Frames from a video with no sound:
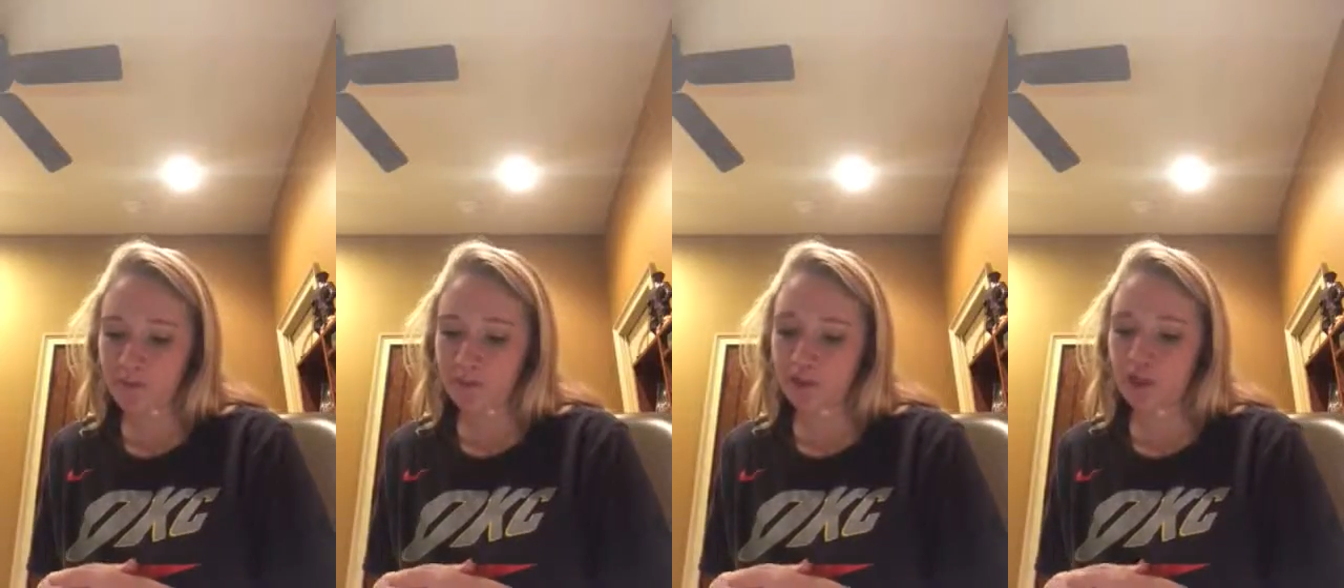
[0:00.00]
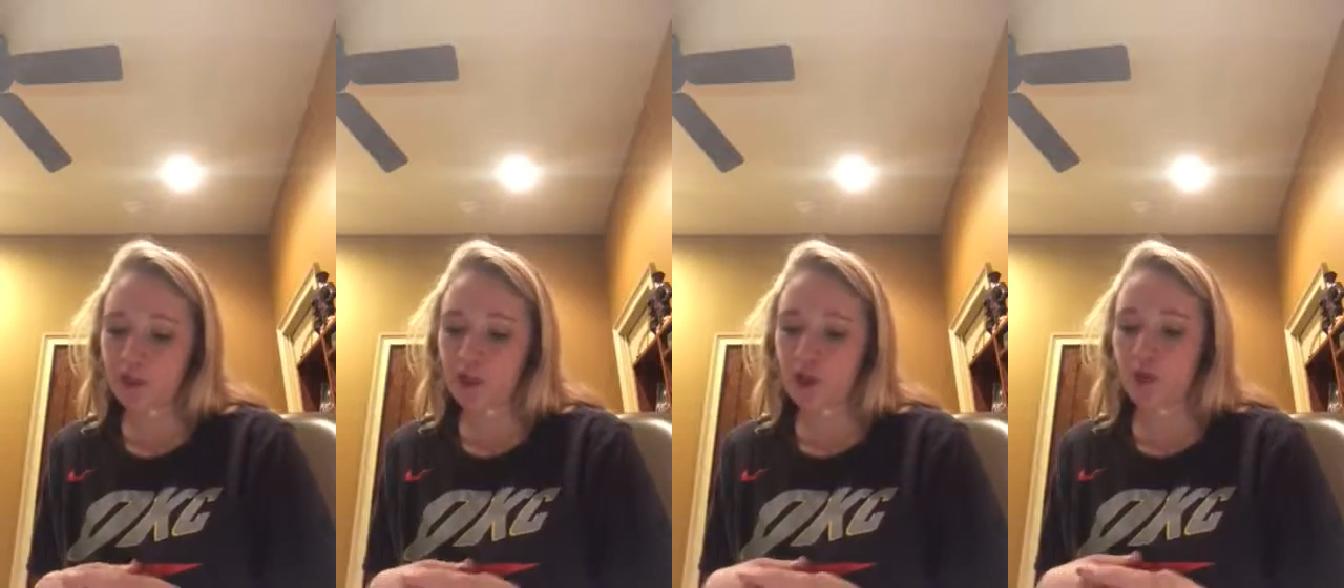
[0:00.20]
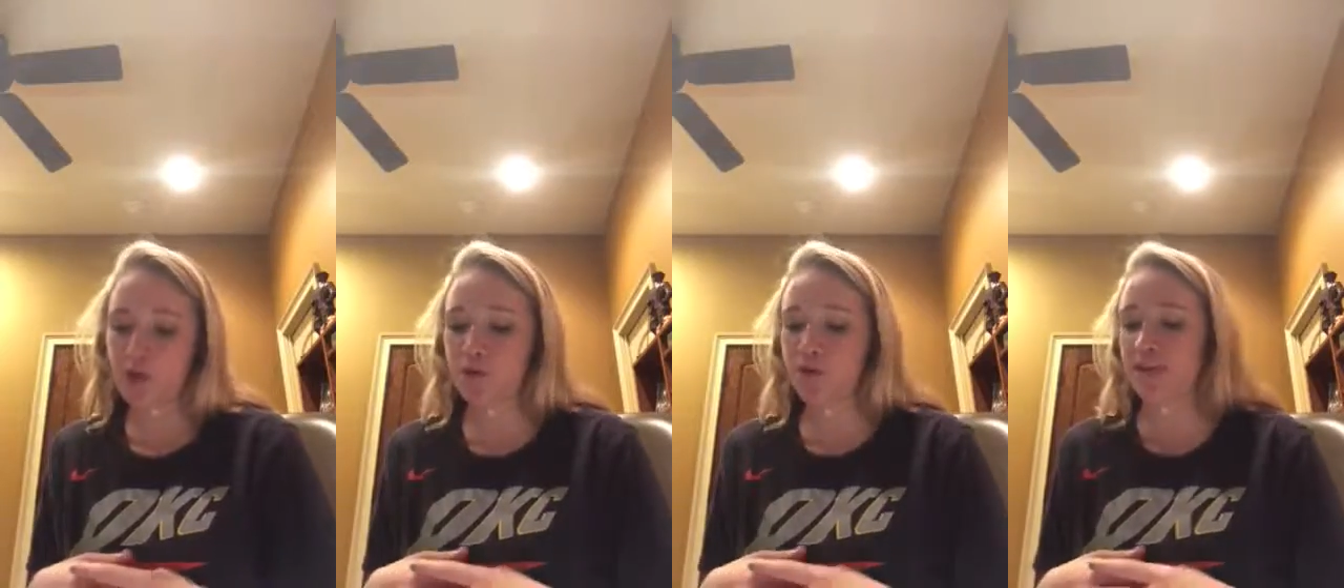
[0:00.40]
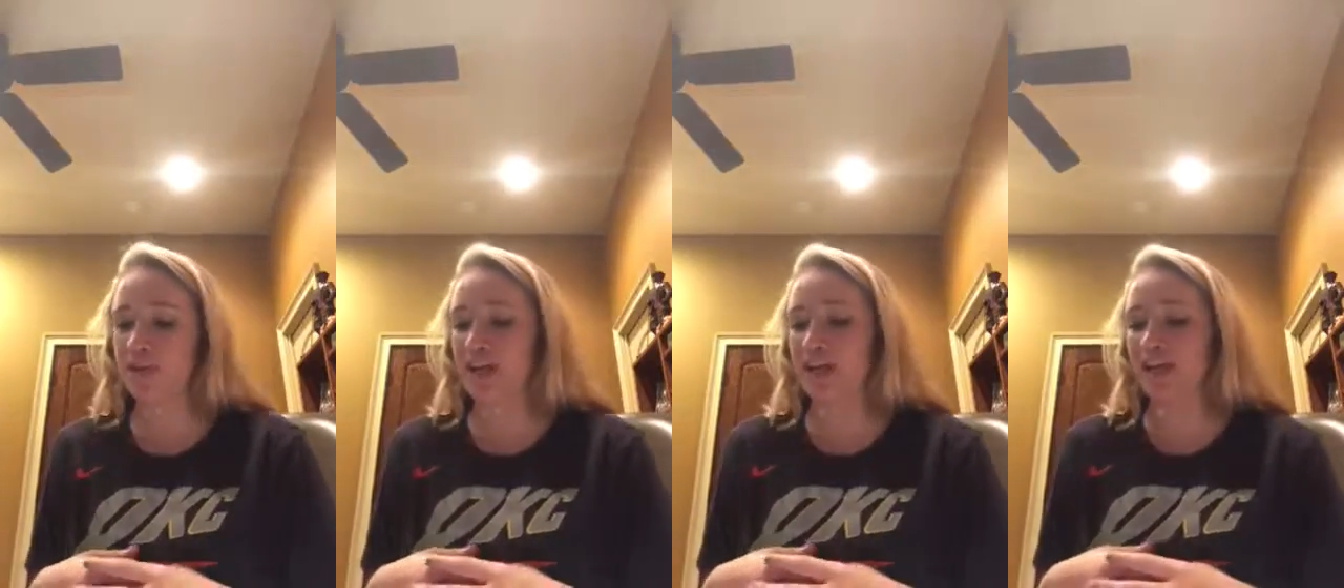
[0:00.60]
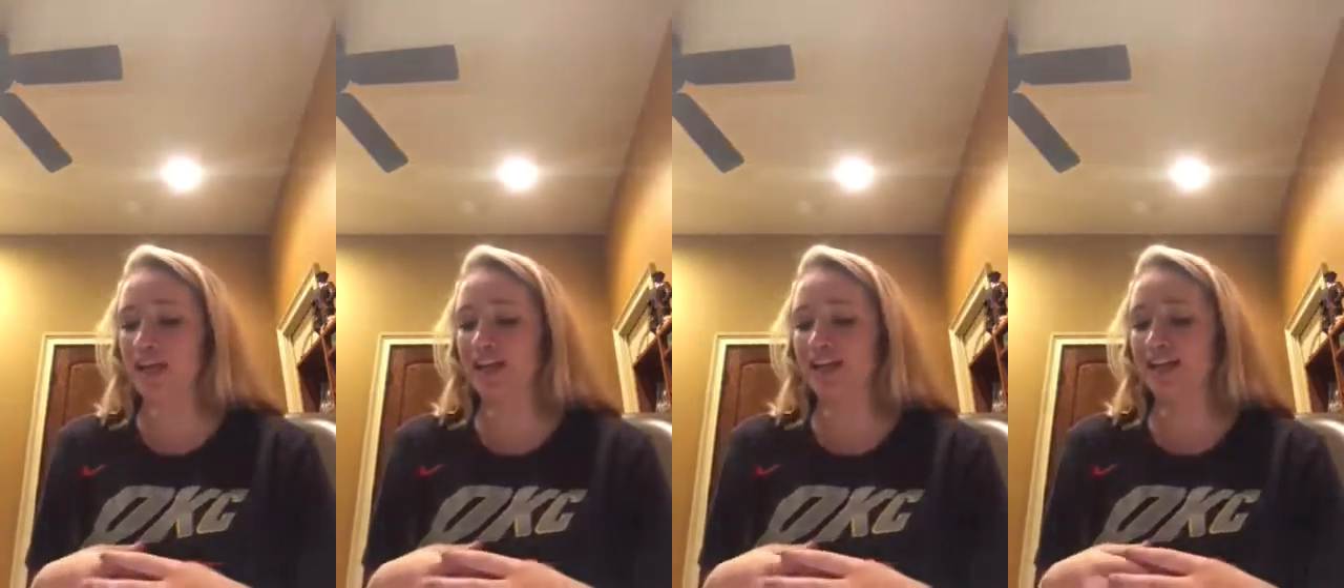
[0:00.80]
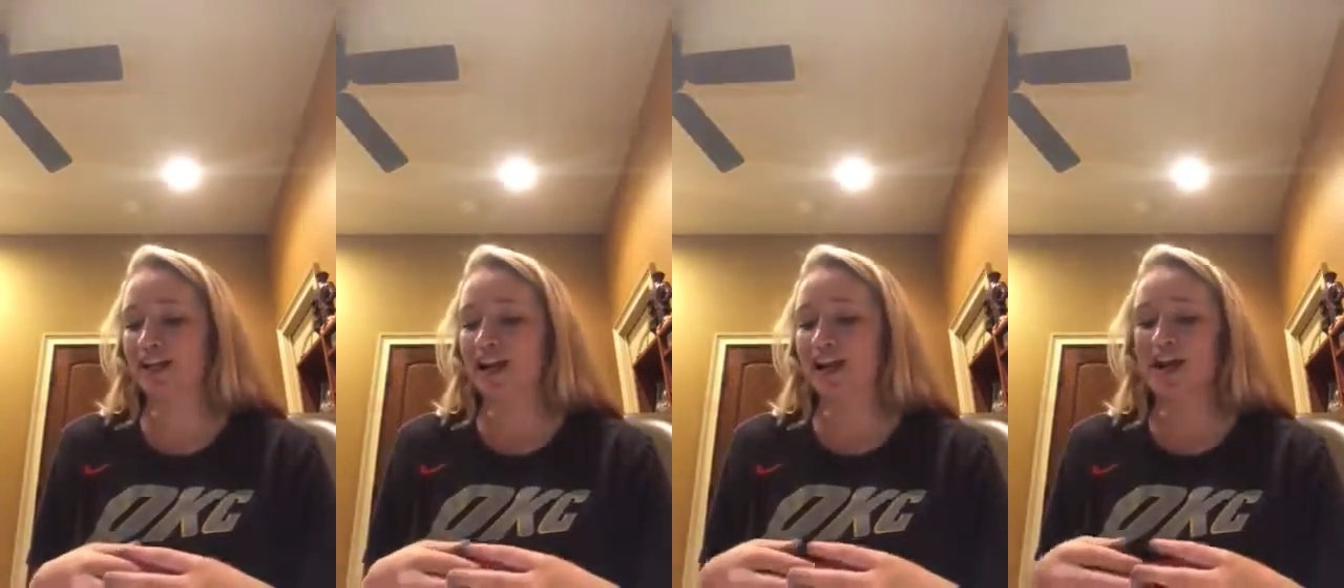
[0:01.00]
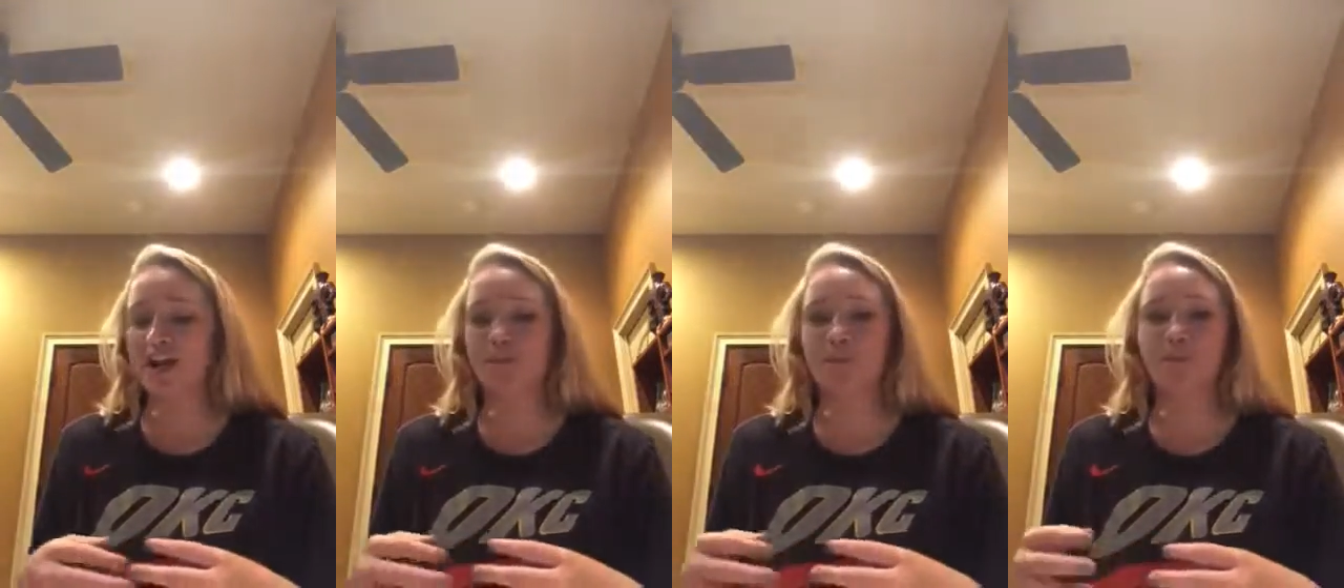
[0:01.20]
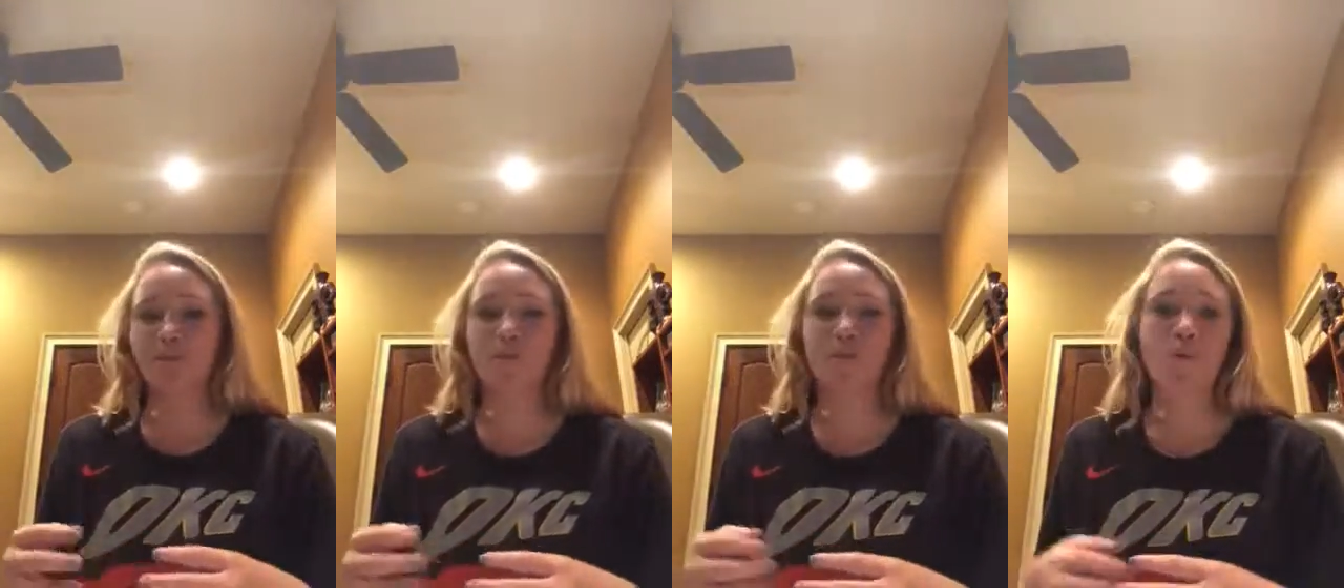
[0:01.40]
shows that
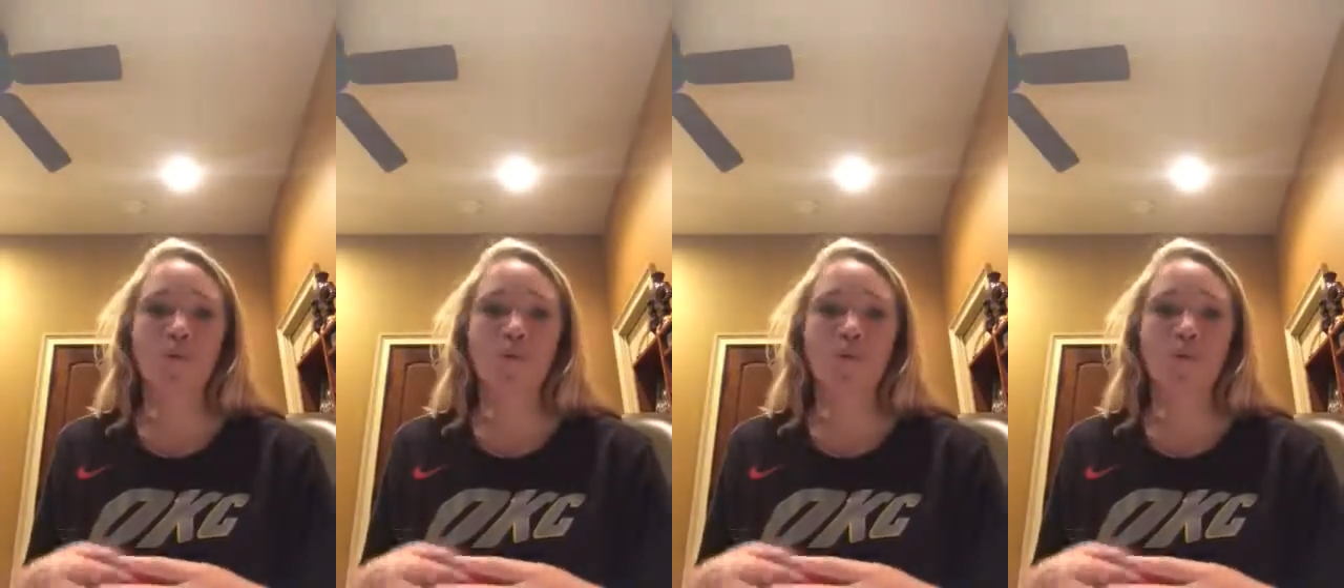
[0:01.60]
I'm